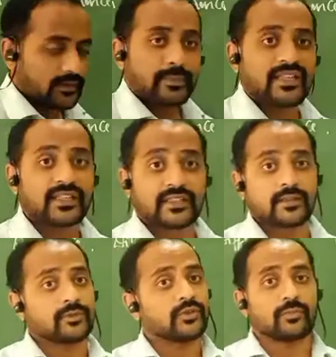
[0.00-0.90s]
are the basic
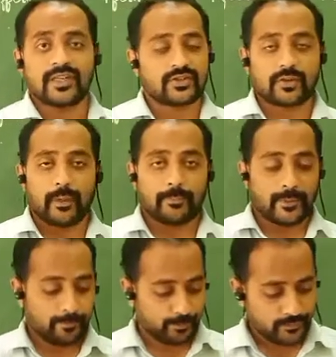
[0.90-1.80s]
terms you must remember.
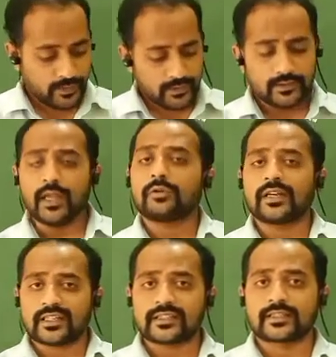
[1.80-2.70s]
Now
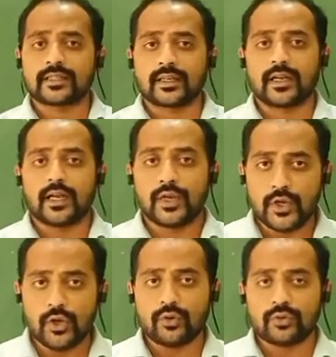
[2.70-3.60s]
let us
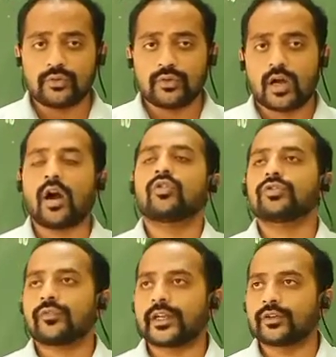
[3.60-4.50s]
know how
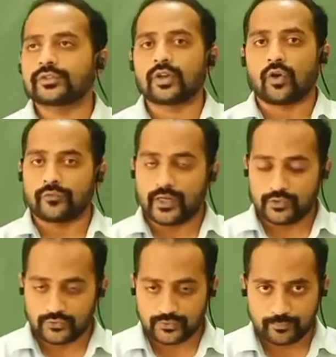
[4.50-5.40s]
to find out the log
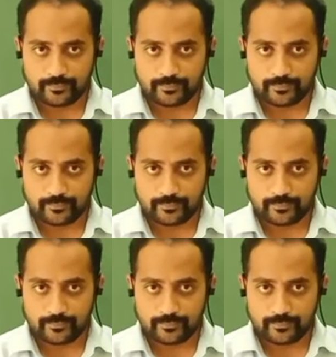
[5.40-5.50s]
values.